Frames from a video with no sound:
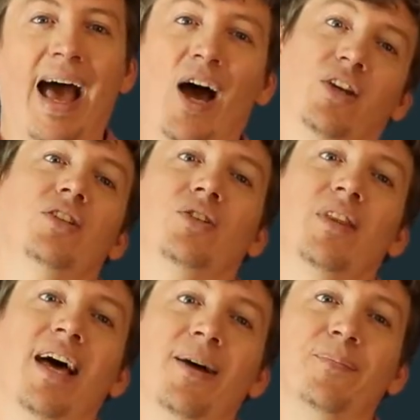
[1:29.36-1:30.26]
How do you do
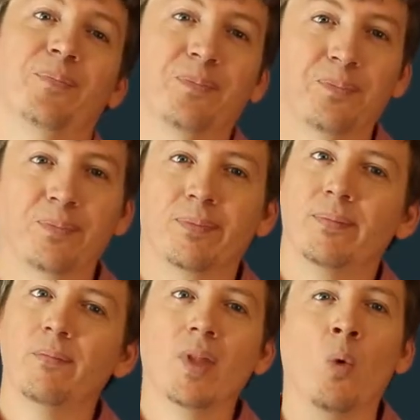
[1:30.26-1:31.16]
that?
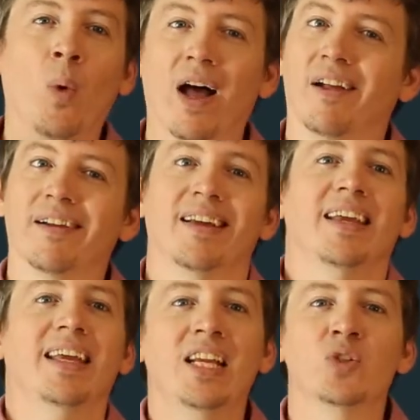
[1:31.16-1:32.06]
Well,
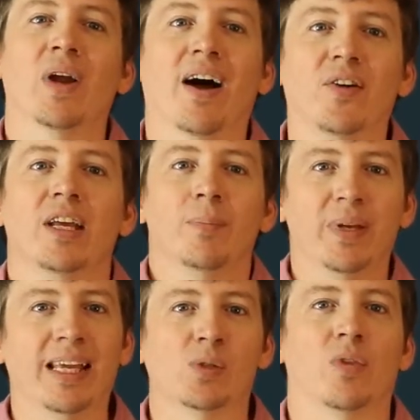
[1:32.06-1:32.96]
each round
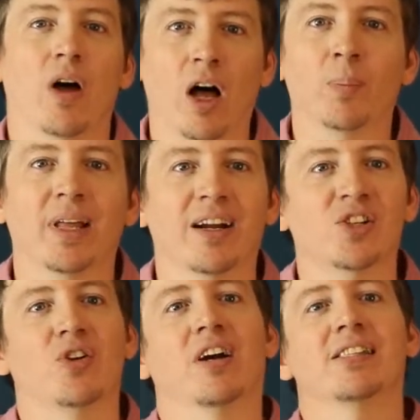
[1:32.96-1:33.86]
begins with all
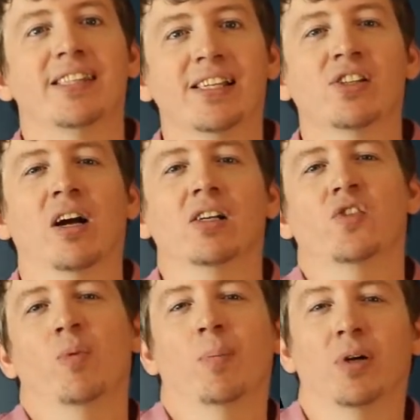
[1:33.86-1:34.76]
players drawing 6 cards
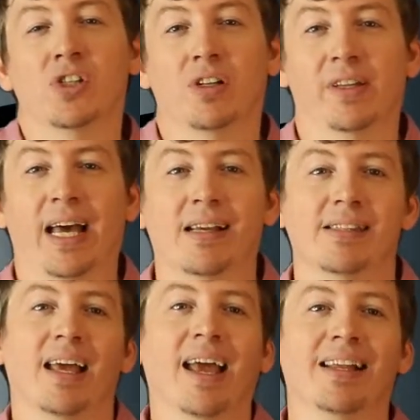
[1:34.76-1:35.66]
from their personal
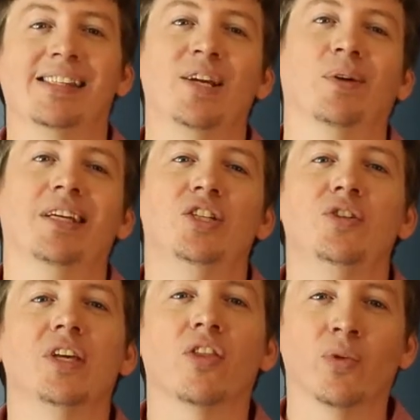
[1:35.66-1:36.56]
decks and secretly
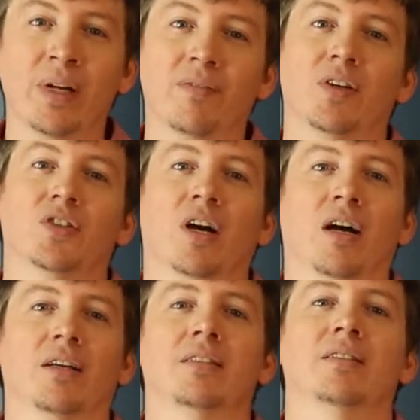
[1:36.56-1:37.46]
choosing 3 of those
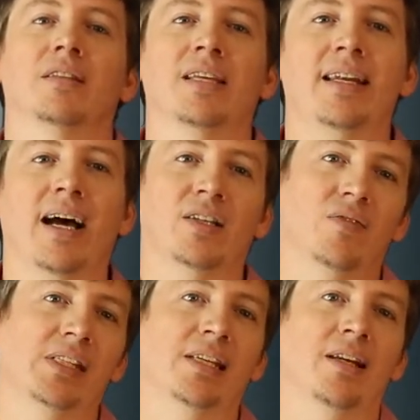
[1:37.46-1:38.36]
cards to send out to
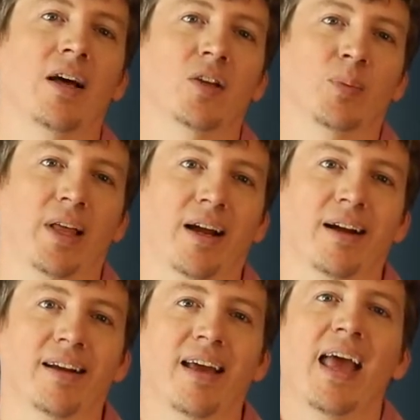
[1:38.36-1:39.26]
visit another
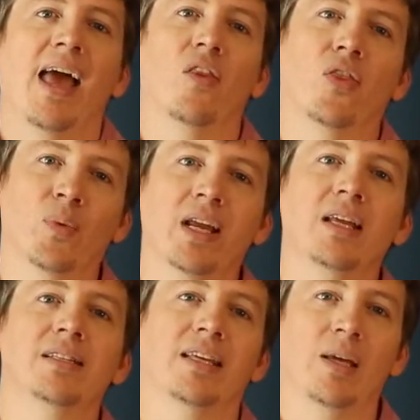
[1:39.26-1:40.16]
player, and 3
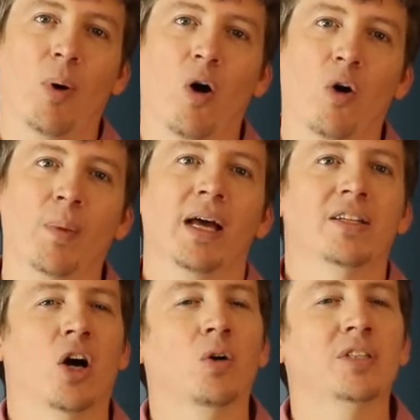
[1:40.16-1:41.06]
to keep home
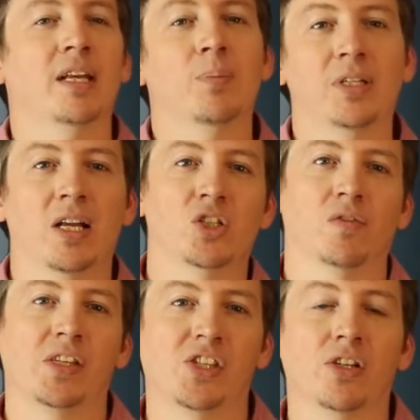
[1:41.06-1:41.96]
to host any potential
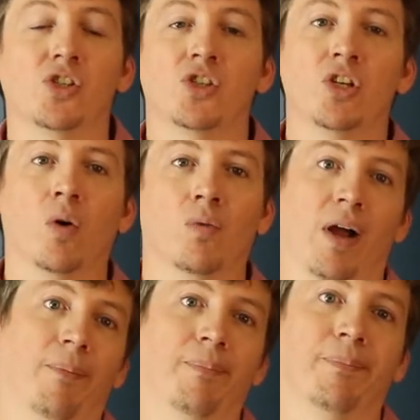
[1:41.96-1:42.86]
visitors to your realm.